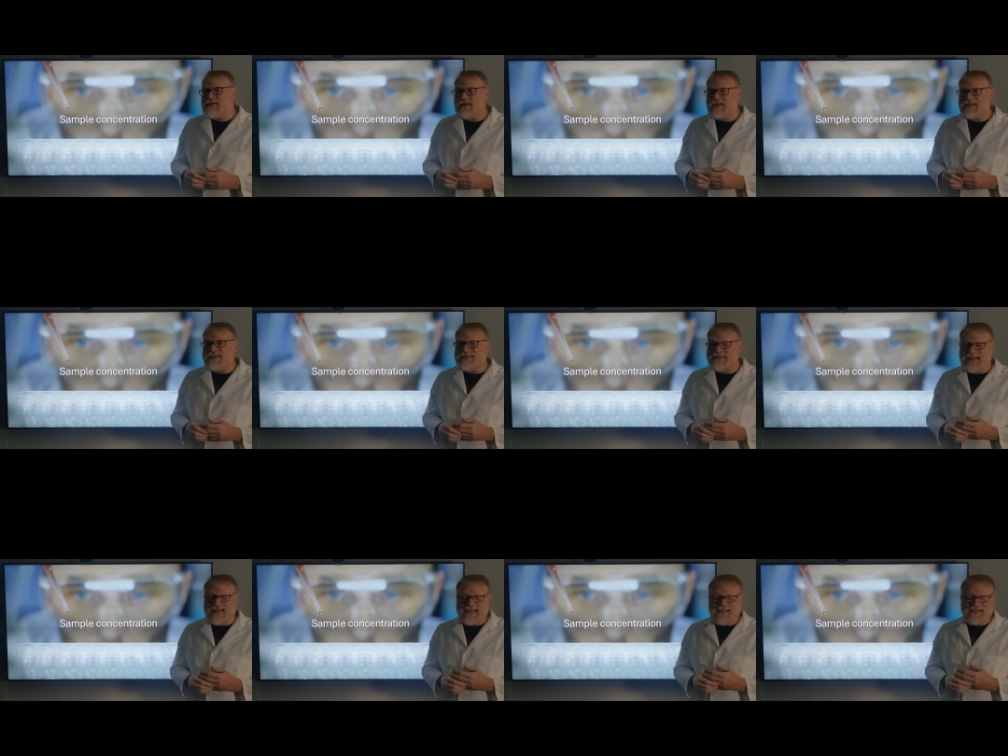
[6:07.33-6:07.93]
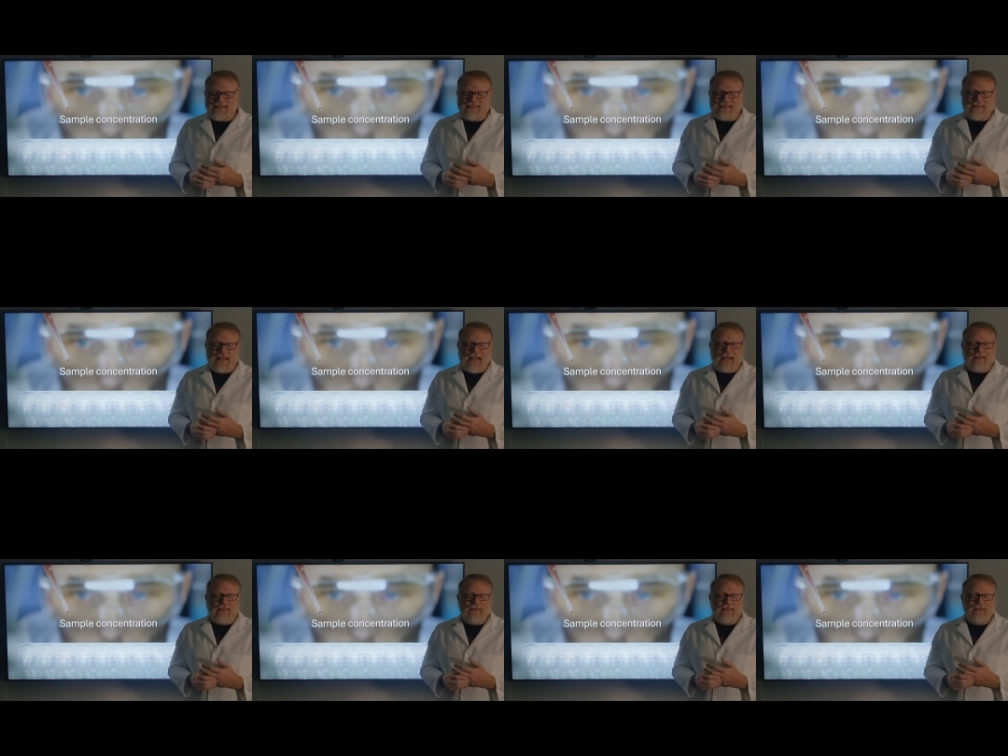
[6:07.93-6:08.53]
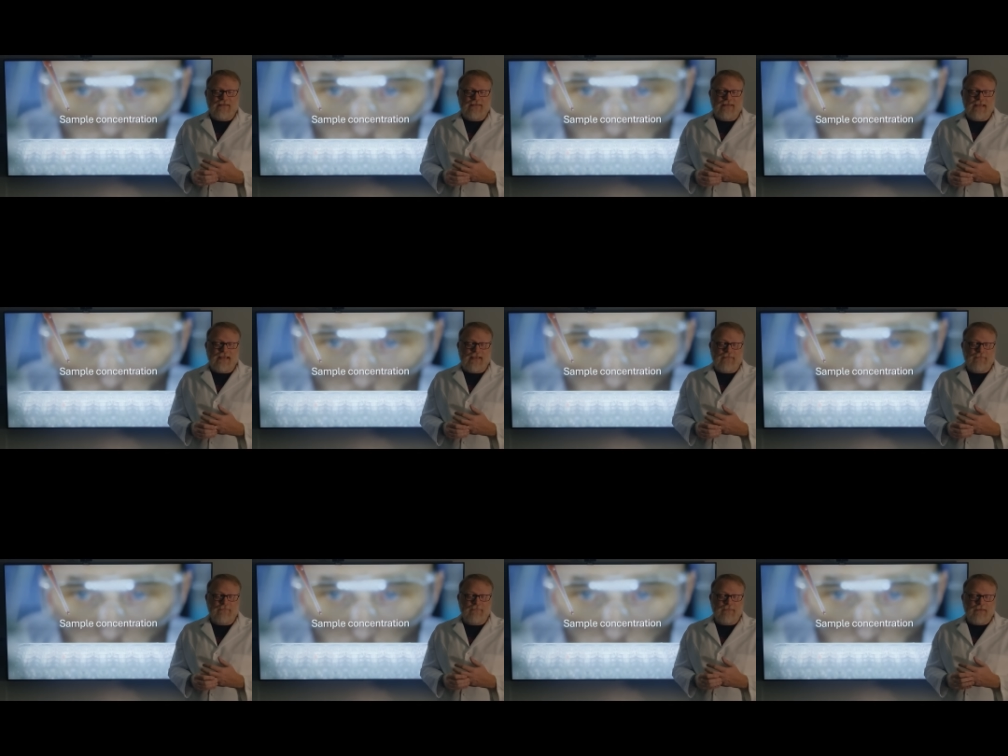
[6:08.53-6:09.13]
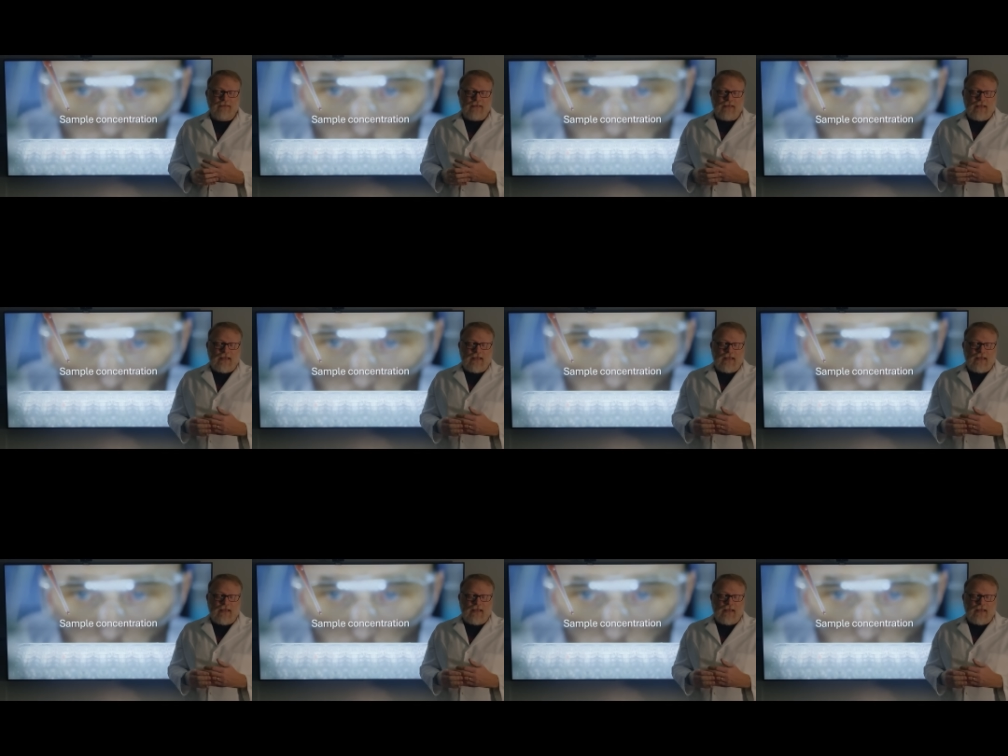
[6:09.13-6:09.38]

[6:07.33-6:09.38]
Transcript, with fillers: is going to stay exactly the same.